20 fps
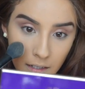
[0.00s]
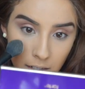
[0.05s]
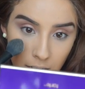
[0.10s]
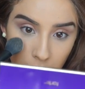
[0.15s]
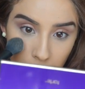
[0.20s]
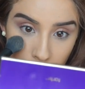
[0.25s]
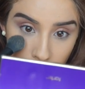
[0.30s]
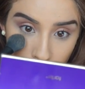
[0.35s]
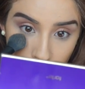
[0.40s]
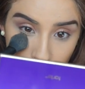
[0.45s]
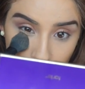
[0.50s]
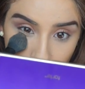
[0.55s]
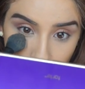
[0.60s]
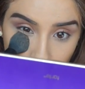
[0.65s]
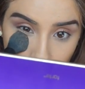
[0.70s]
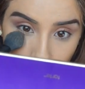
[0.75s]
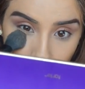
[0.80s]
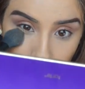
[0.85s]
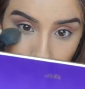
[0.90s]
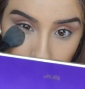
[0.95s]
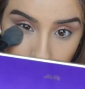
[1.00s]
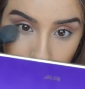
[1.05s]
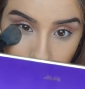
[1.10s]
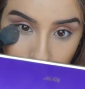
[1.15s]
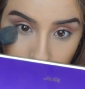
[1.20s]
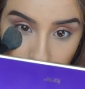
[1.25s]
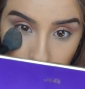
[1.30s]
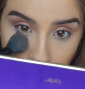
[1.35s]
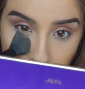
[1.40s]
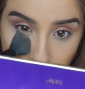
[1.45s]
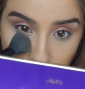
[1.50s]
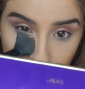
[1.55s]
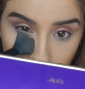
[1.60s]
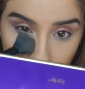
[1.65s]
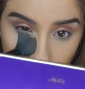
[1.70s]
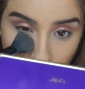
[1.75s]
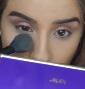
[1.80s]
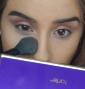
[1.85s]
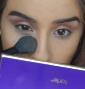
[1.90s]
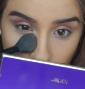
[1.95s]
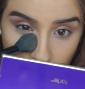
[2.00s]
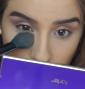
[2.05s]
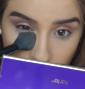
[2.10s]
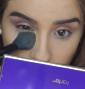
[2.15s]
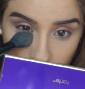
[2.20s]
and just put that,